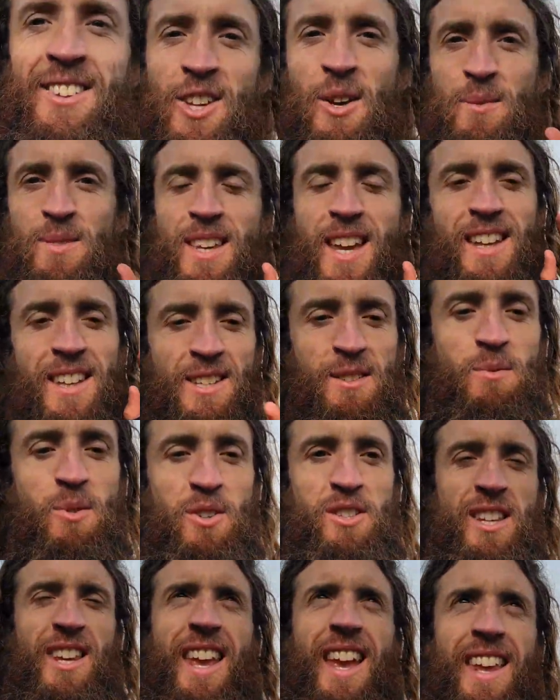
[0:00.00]
So I'm saying these
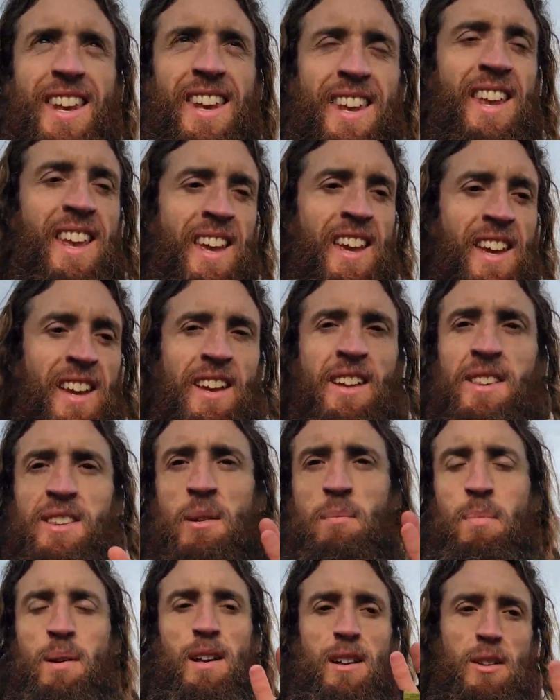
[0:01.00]
words again
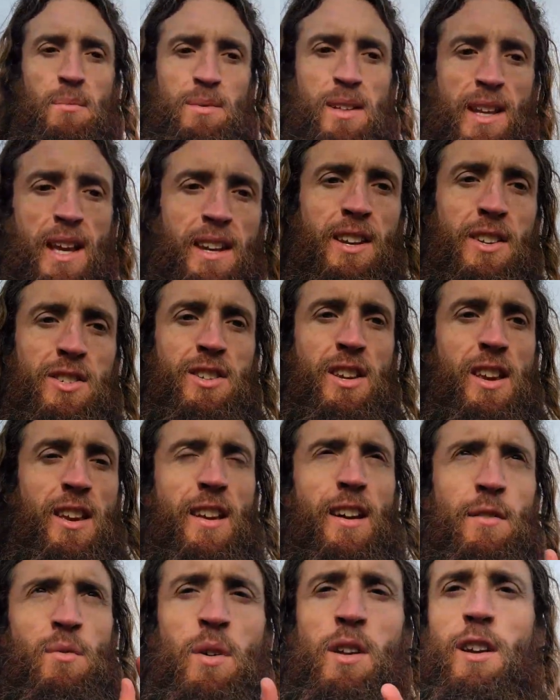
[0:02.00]
to build up the energy
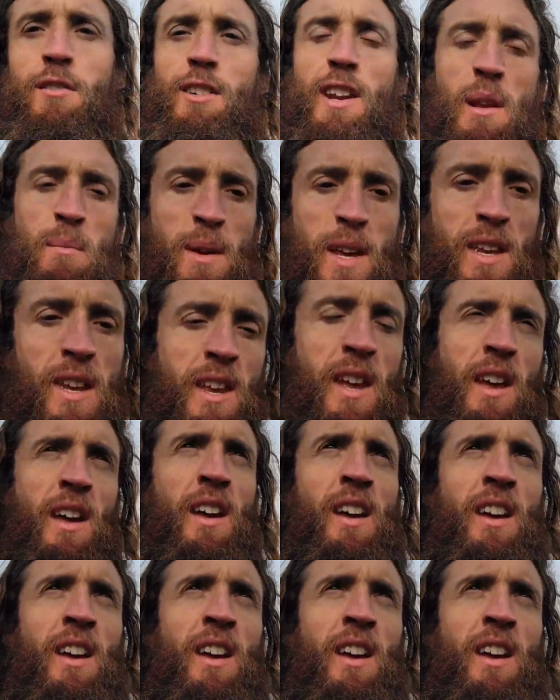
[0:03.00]
of what I really mean.